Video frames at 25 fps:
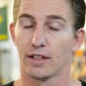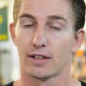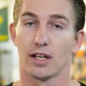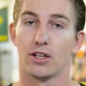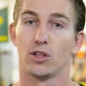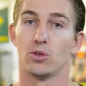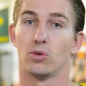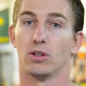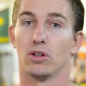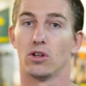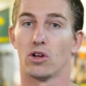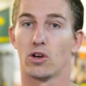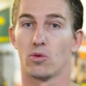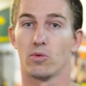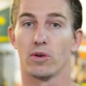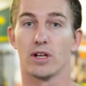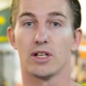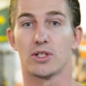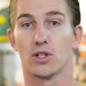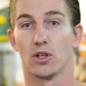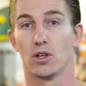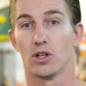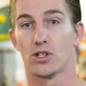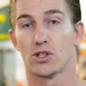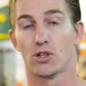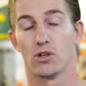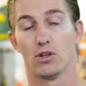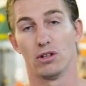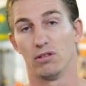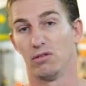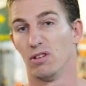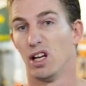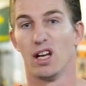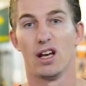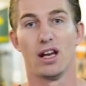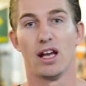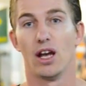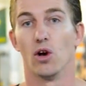They do a lot of research on
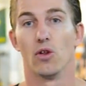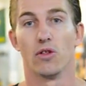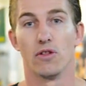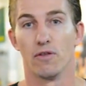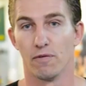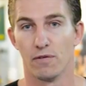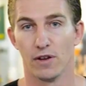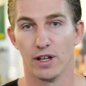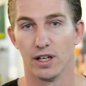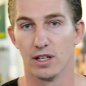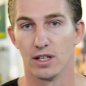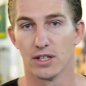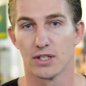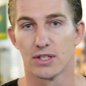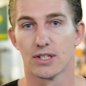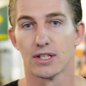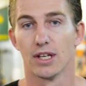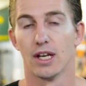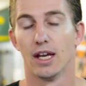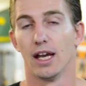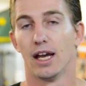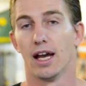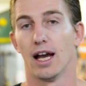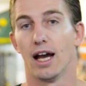health and fitness.